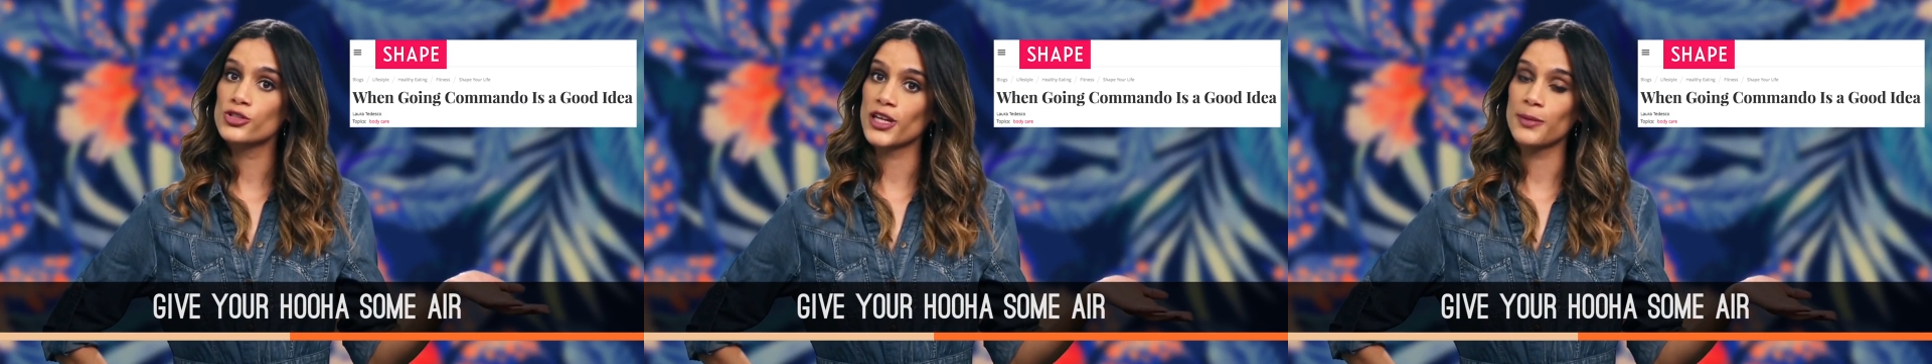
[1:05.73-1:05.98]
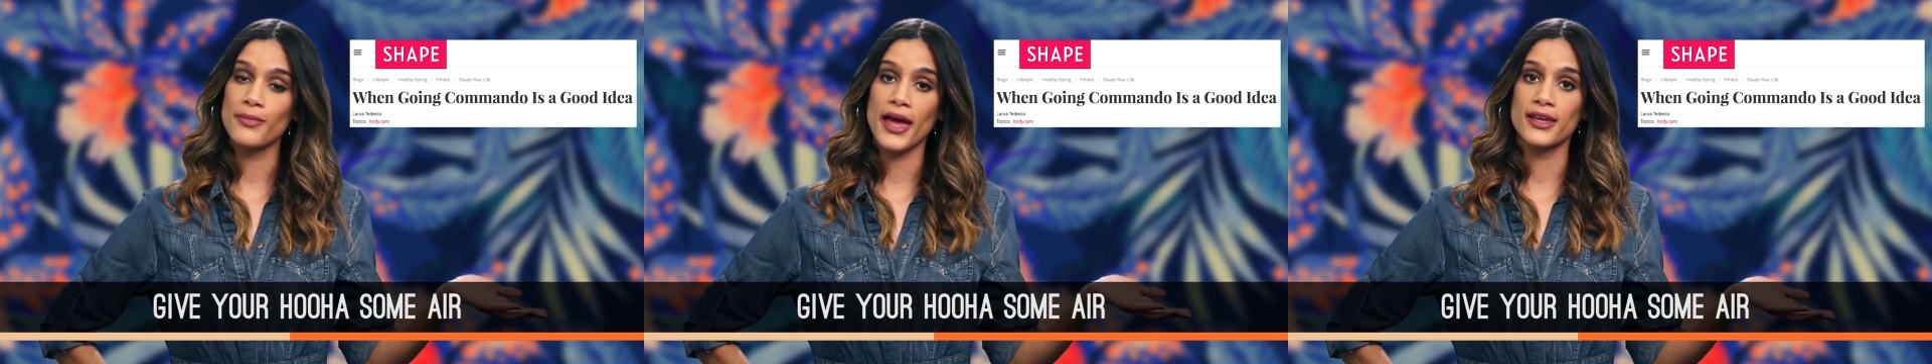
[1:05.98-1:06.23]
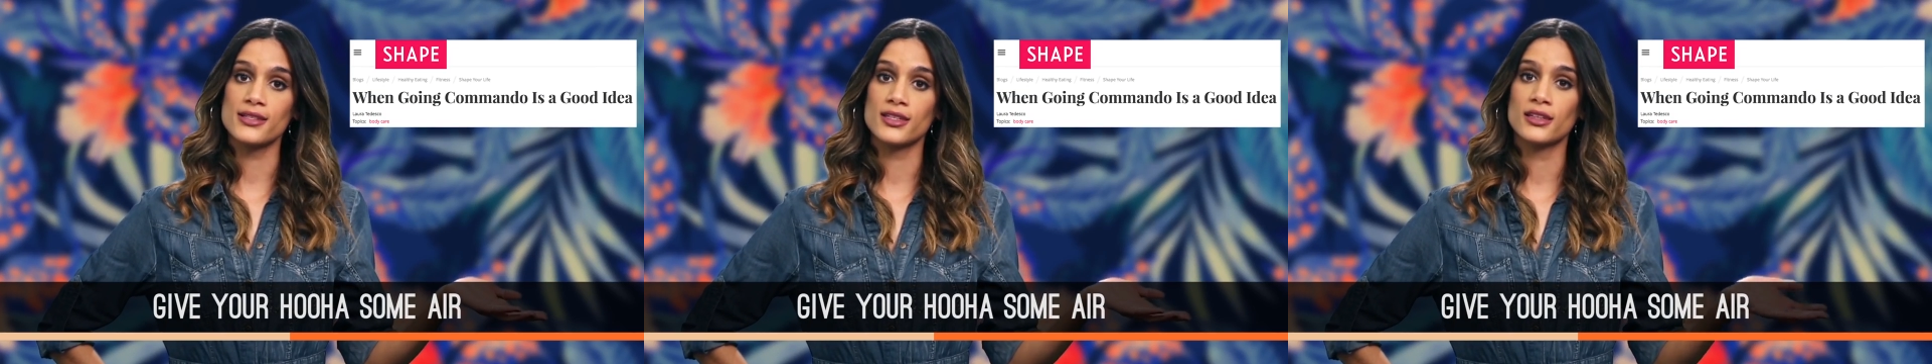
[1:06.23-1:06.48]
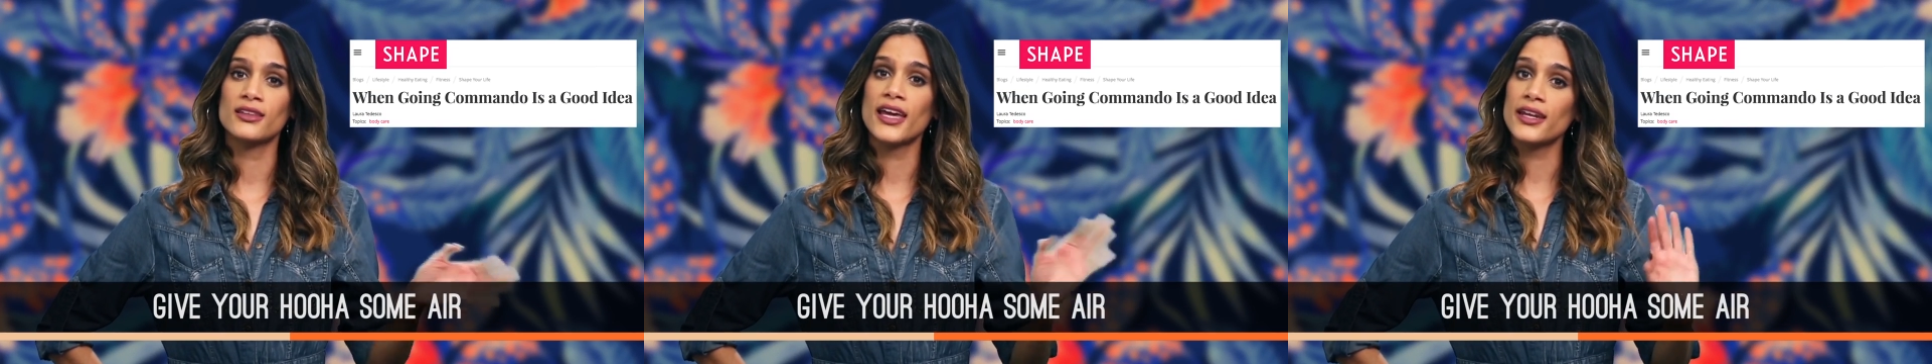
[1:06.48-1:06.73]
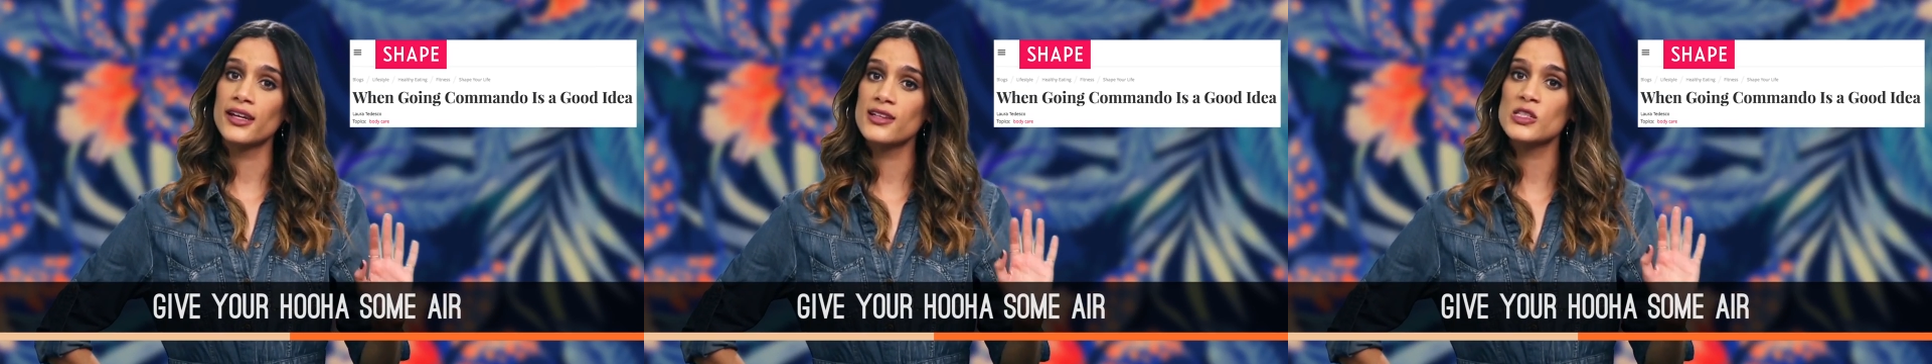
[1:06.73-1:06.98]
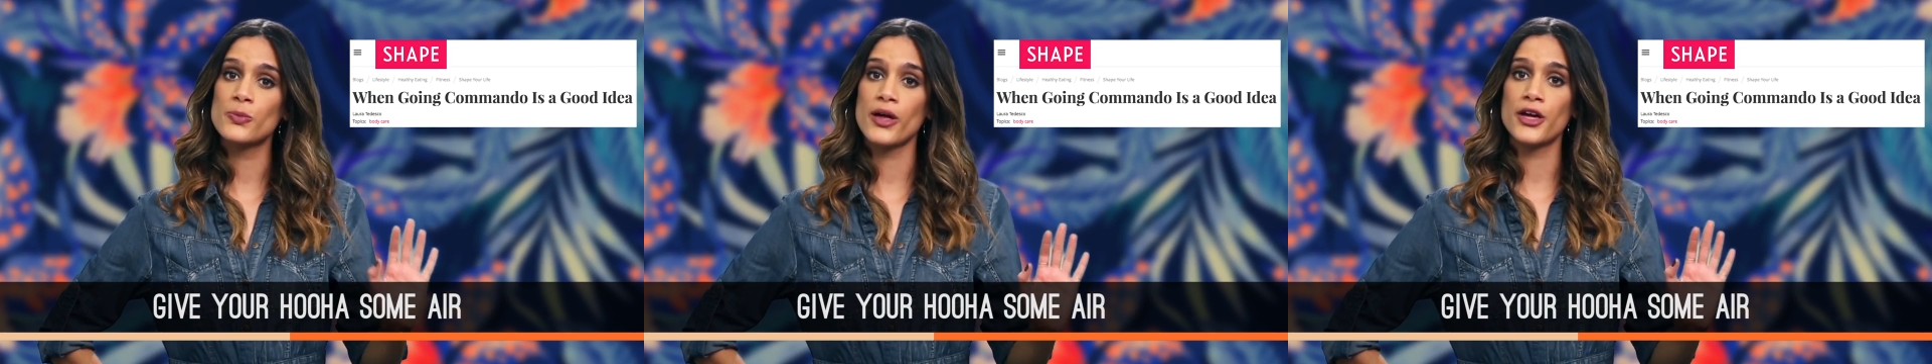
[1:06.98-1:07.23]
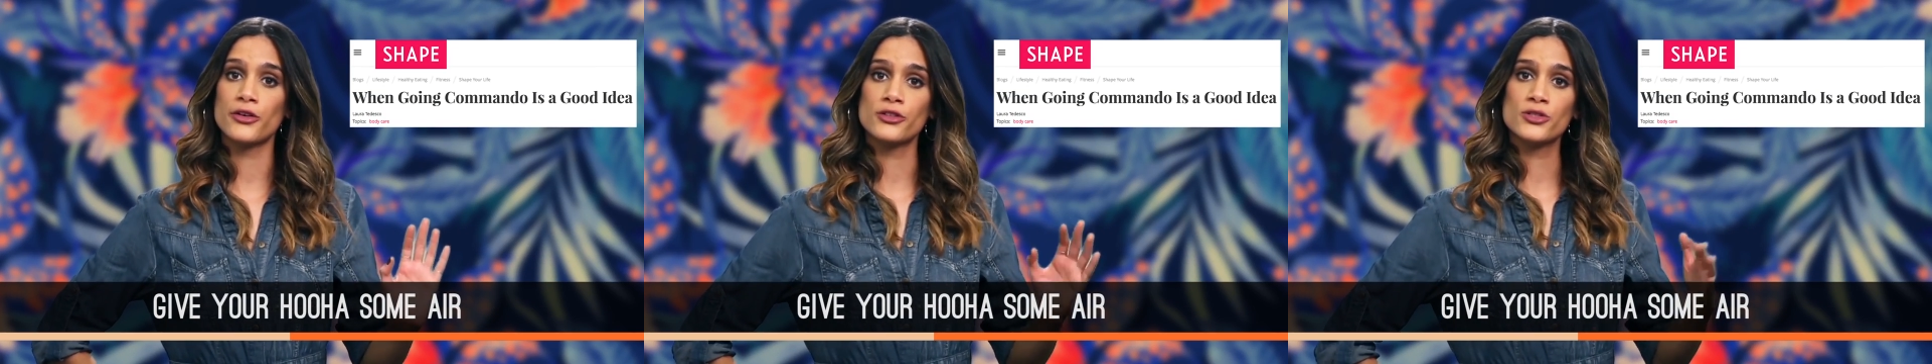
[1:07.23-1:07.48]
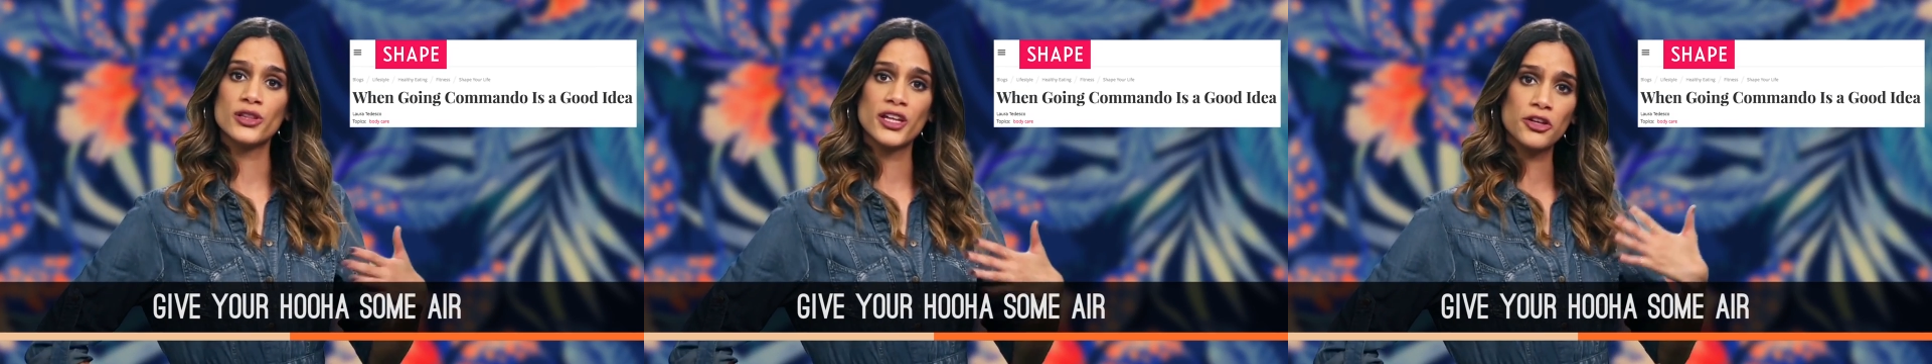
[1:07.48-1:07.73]
Shape magazine that it is better
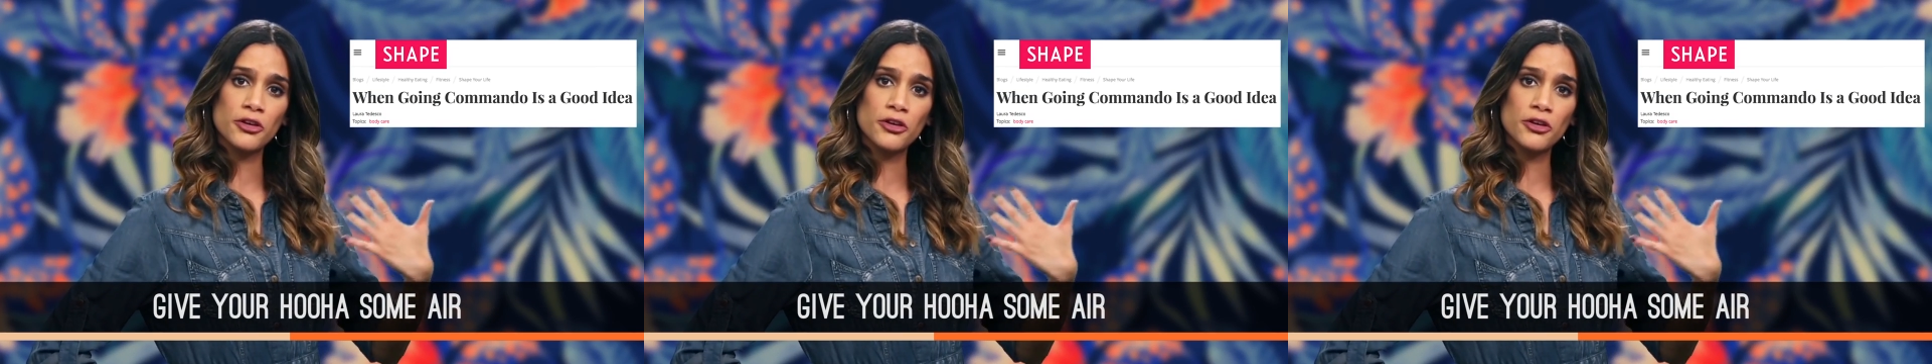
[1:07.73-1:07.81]
to let